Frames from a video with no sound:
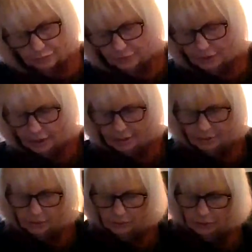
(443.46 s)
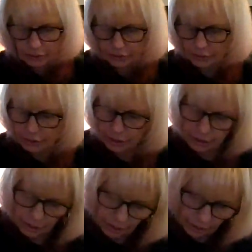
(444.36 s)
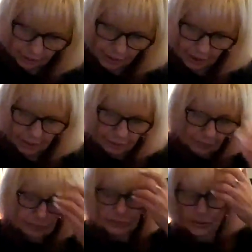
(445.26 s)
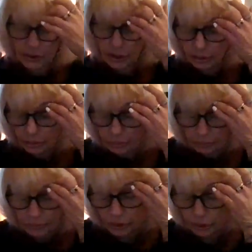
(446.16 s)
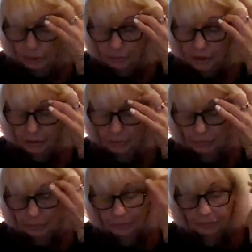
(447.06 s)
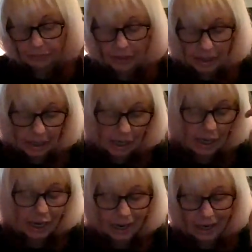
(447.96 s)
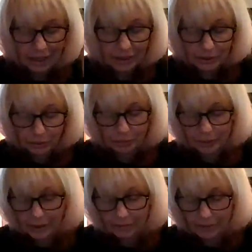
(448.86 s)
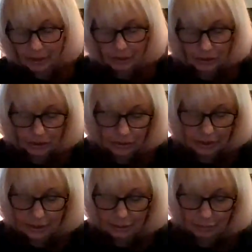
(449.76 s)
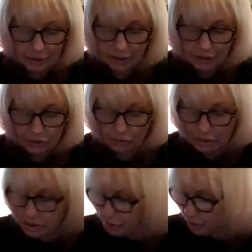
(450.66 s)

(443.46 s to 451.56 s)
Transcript: Nine of Swords. Okay, so Scorpio, I do believe that you're stressing because you know